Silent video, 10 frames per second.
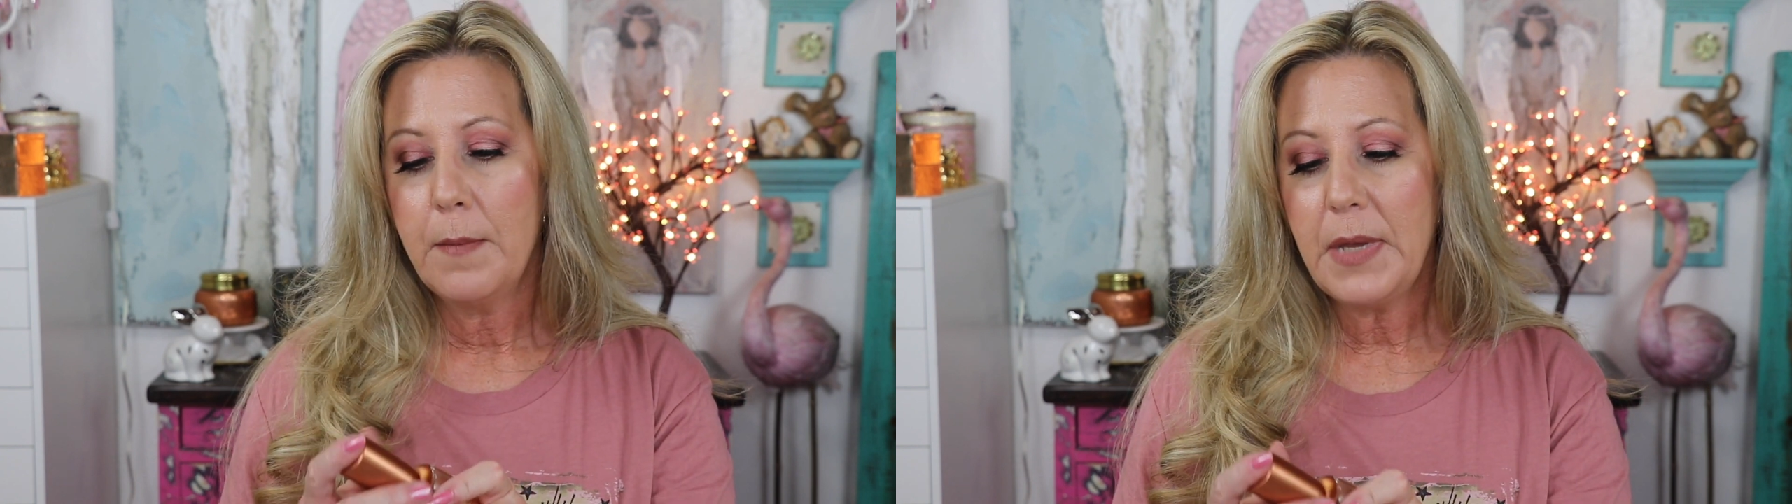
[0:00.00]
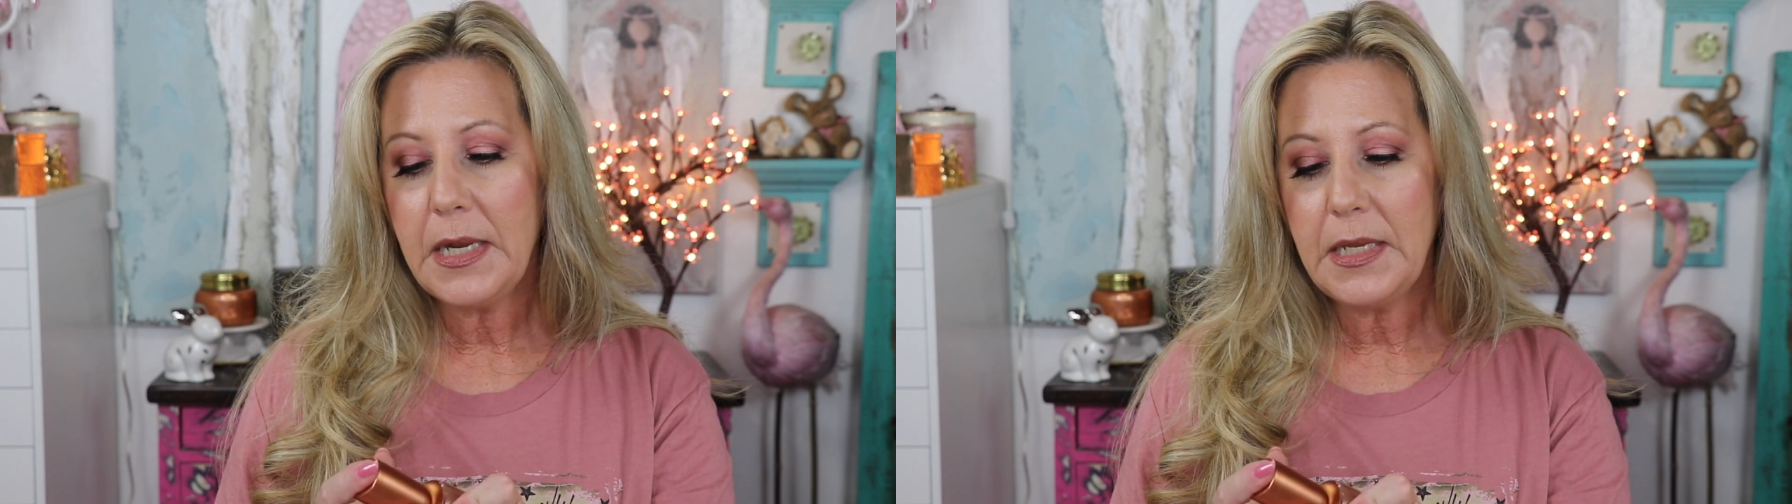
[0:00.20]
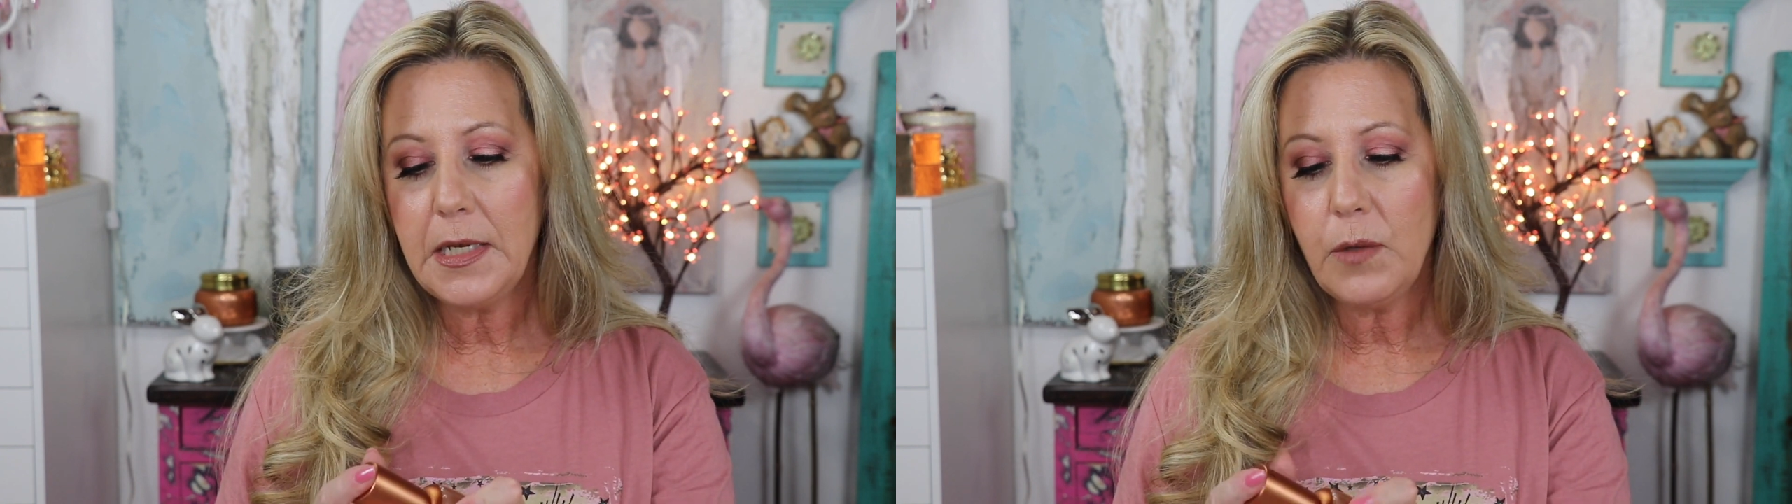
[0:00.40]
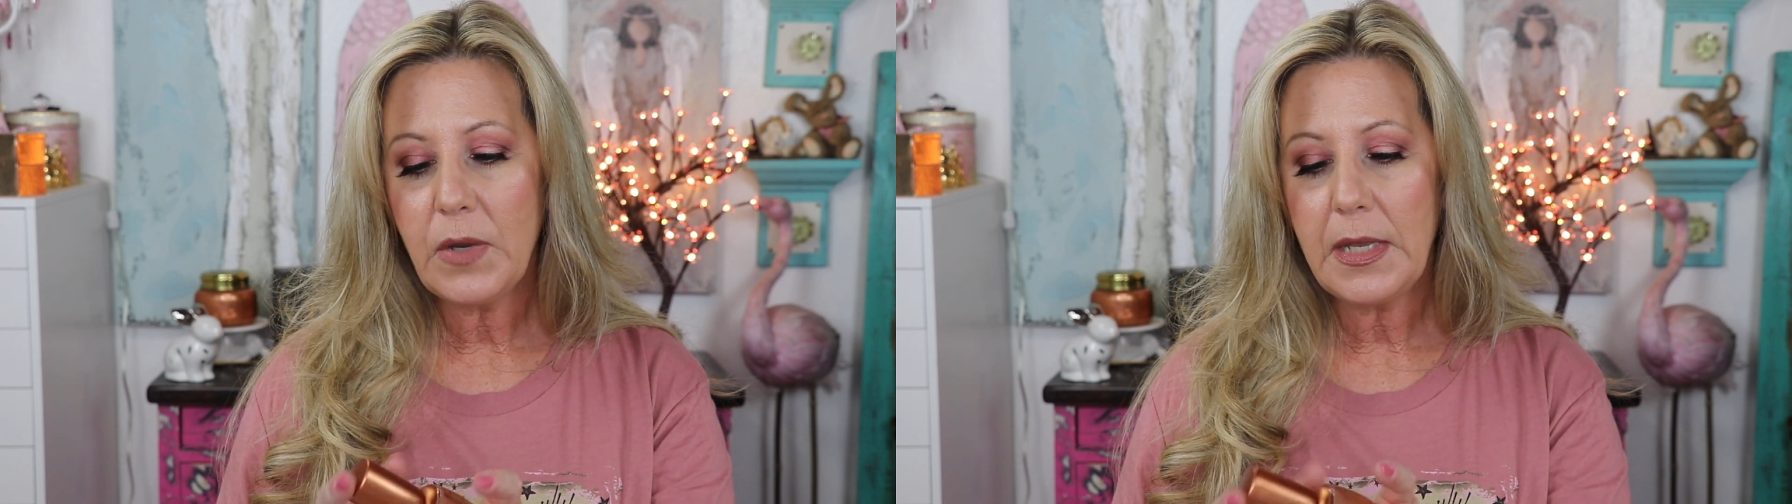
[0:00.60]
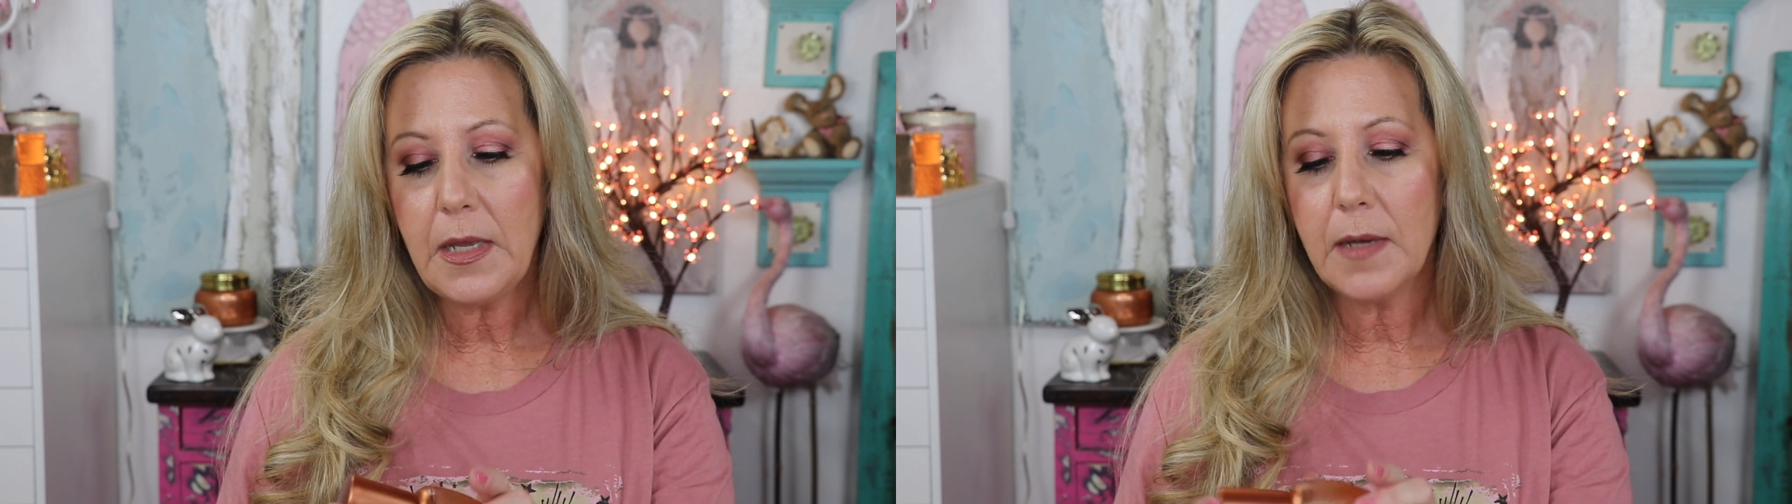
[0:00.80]
But
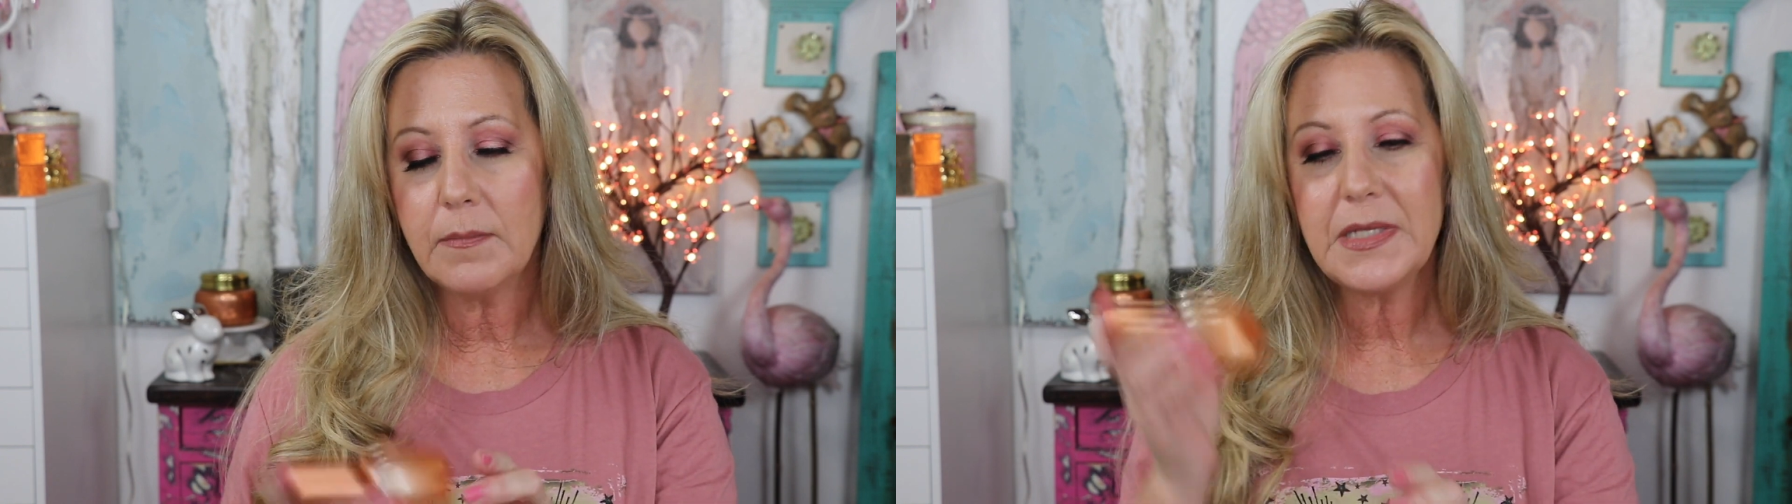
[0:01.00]
anyway, um,